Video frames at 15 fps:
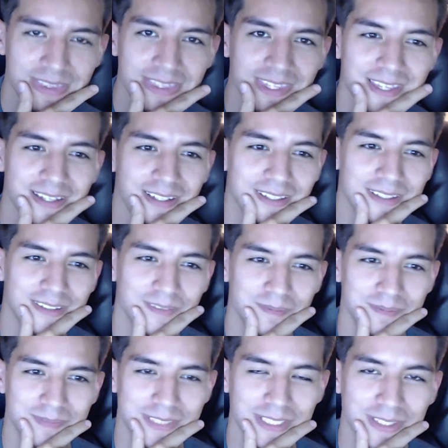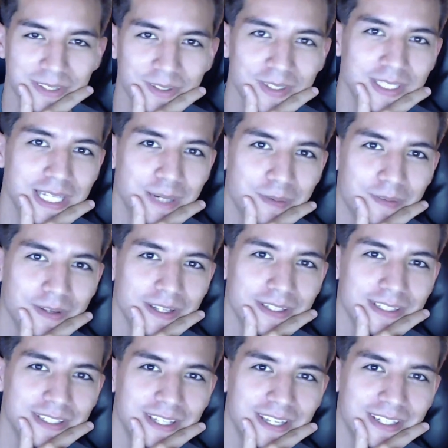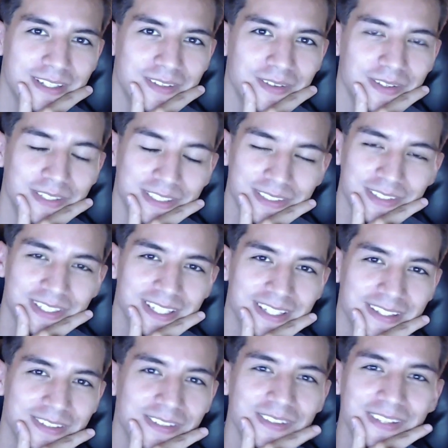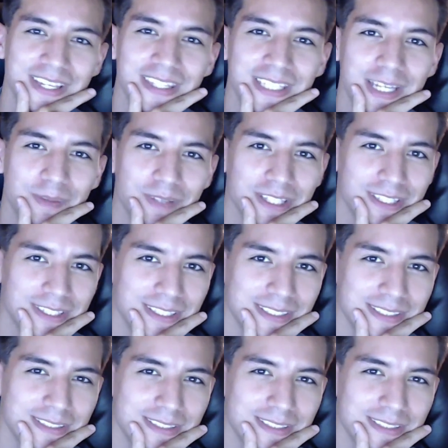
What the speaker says: so you look at the camera, right, and you just look at the camera like this.